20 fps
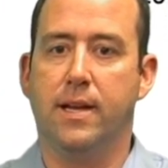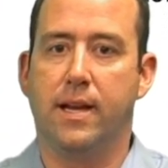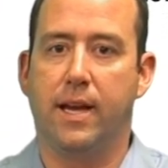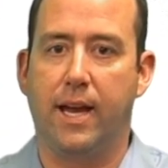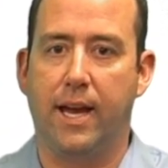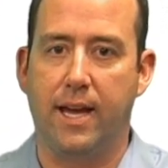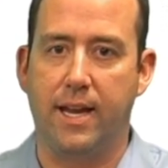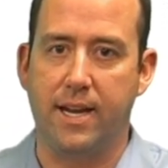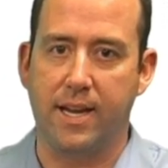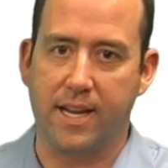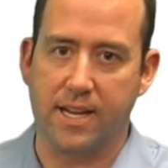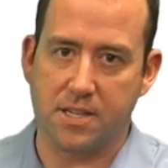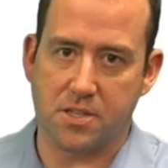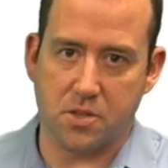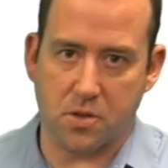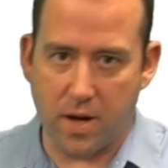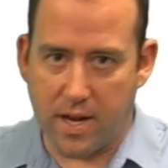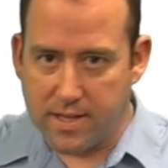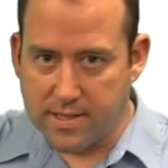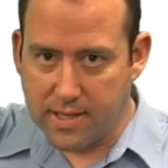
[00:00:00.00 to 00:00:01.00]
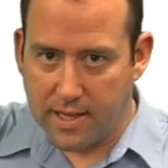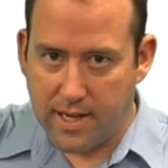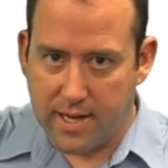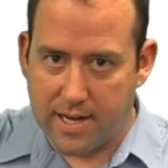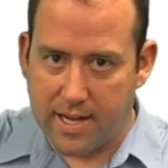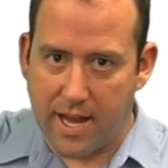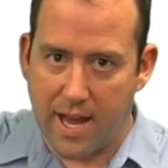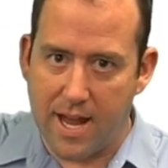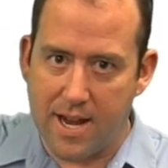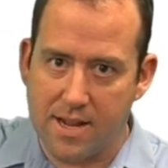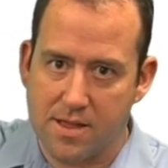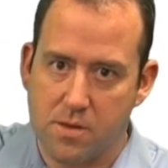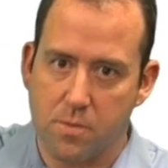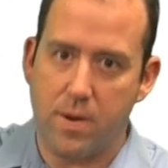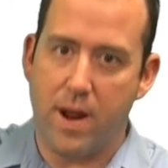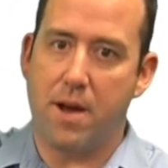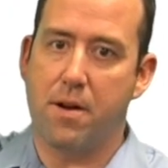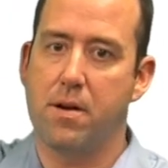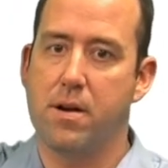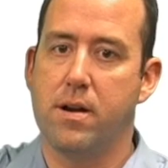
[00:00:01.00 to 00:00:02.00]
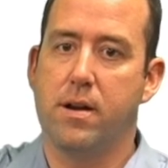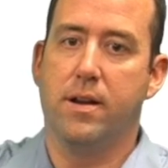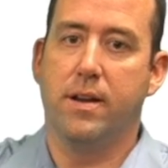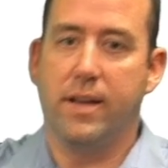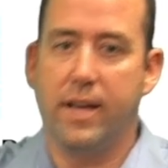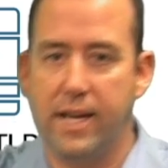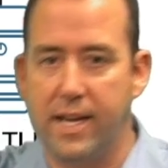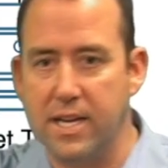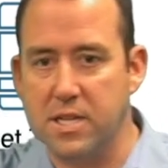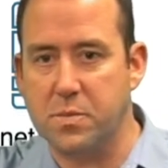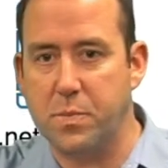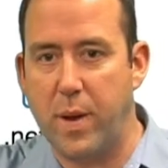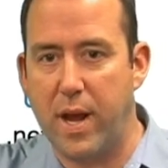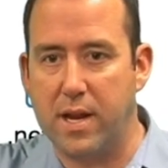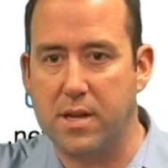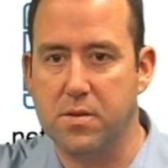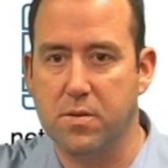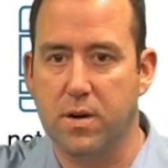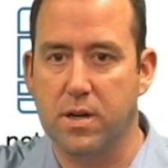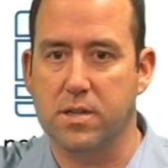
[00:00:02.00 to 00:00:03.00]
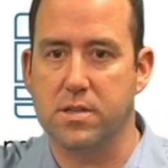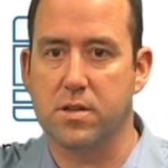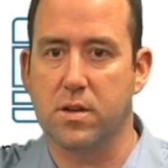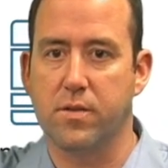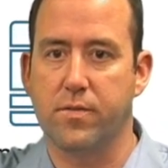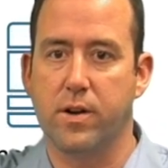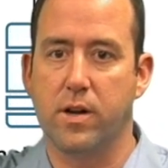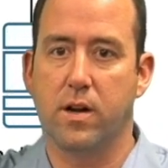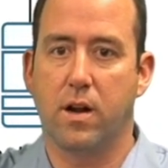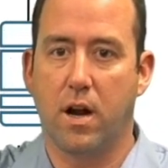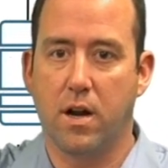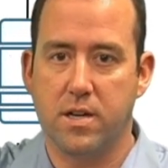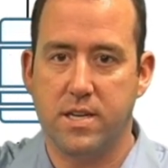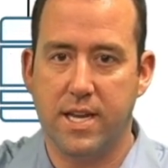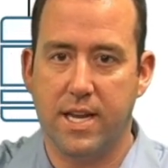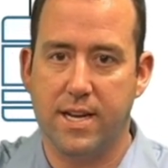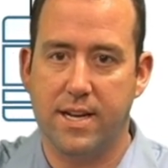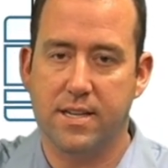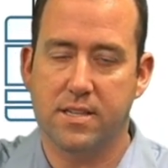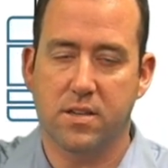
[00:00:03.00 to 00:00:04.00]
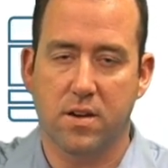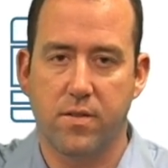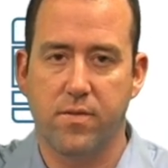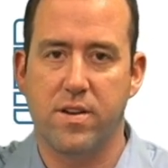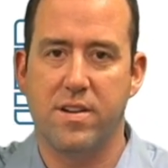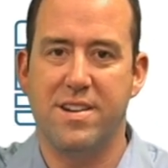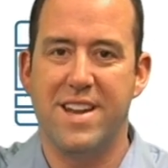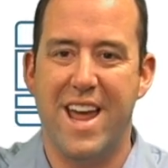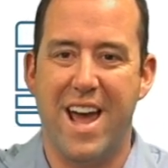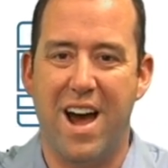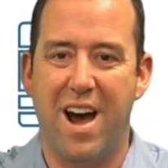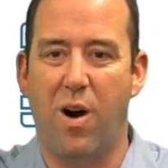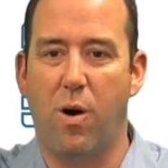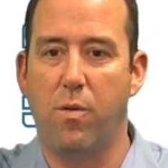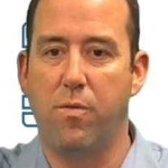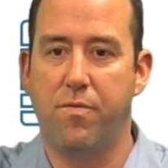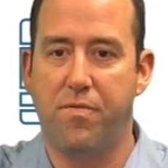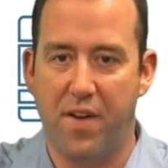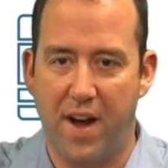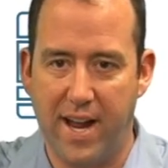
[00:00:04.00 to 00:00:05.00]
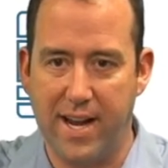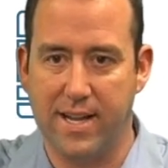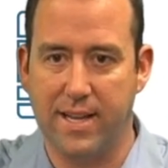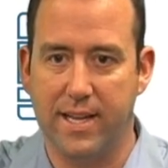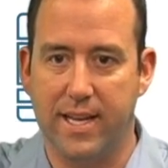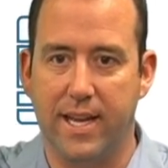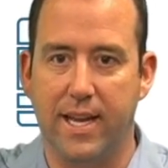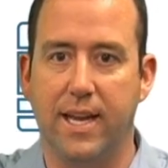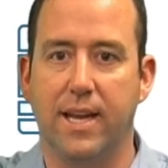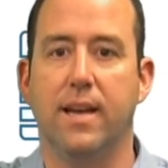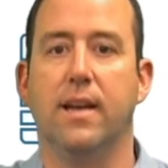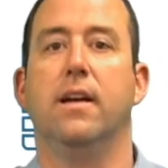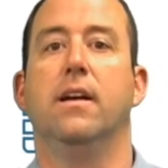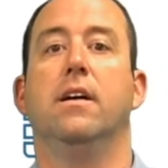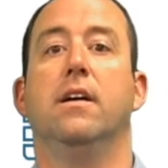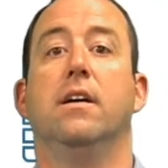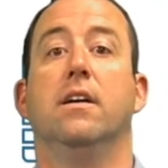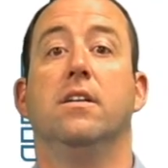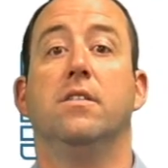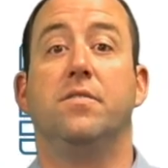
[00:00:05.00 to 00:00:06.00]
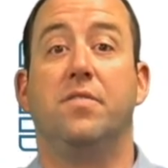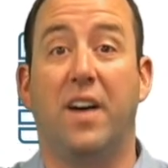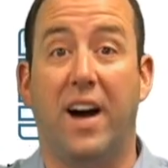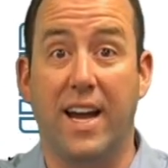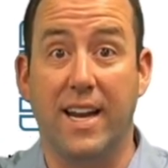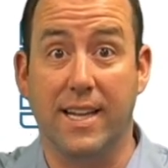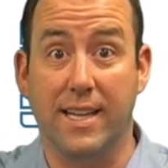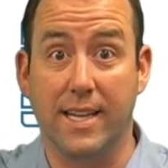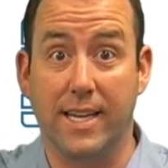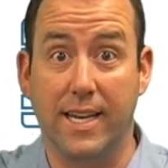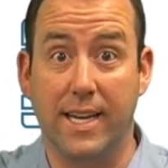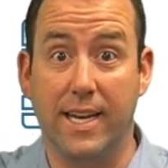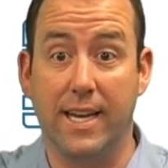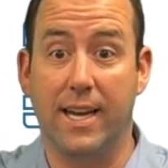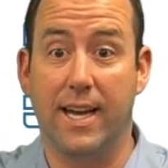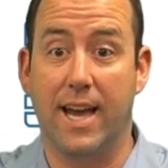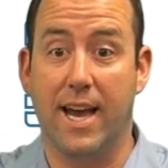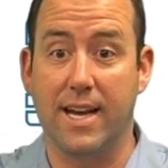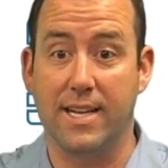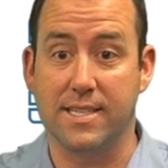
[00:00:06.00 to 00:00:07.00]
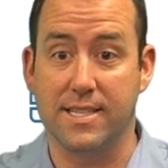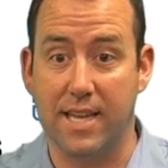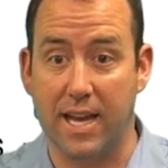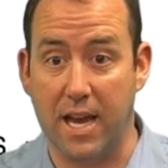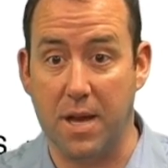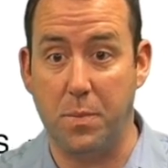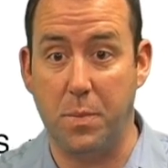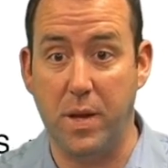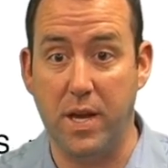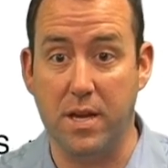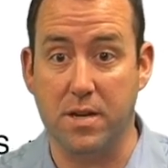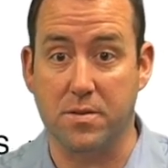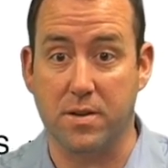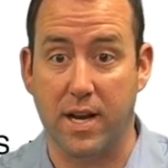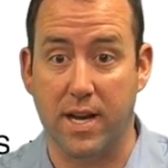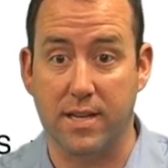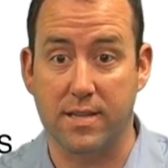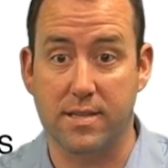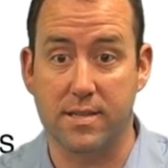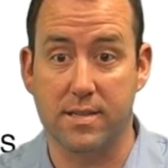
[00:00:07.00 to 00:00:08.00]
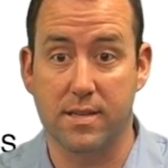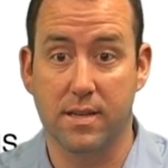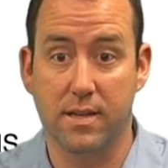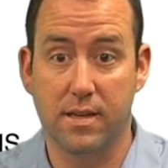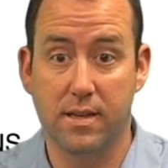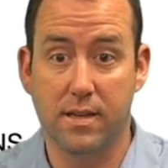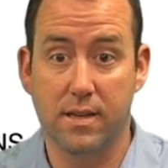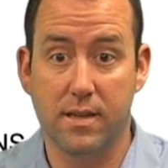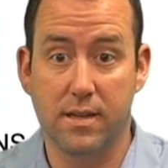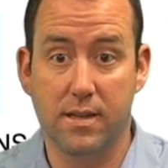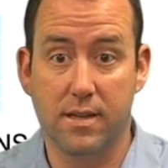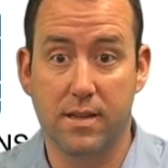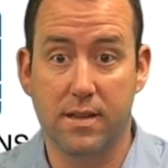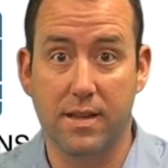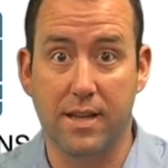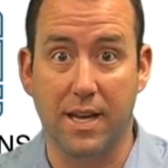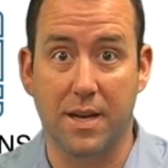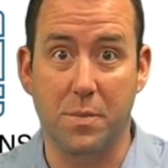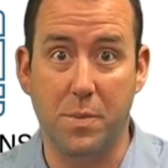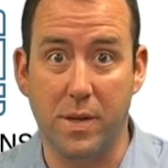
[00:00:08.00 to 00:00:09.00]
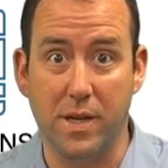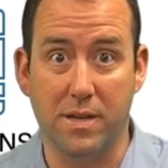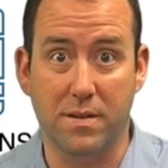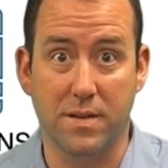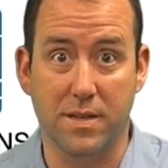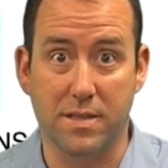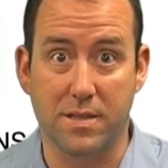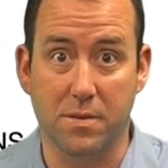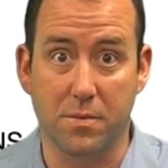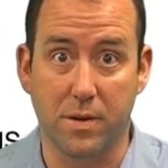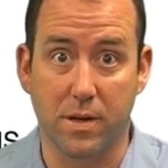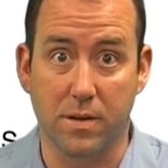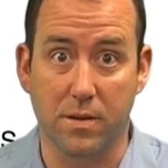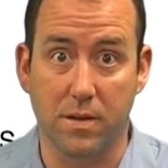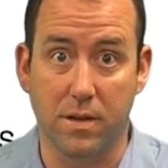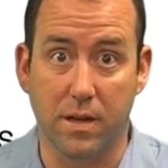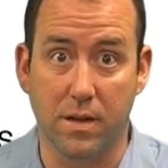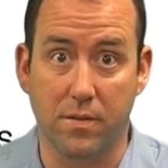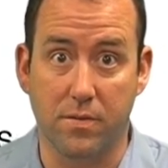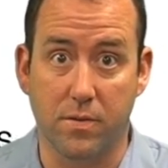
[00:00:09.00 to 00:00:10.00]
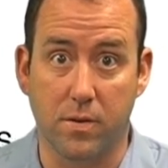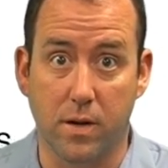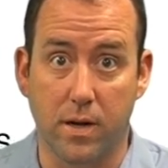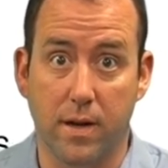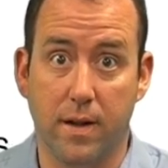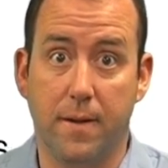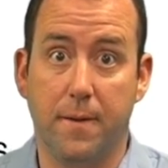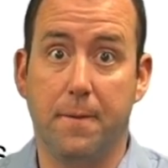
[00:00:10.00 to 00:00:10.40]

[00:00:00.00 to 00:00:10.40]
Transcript: And it gets translated again at the router. It gets back to our server. Our DNS server now finally has the IP address that we are looking for.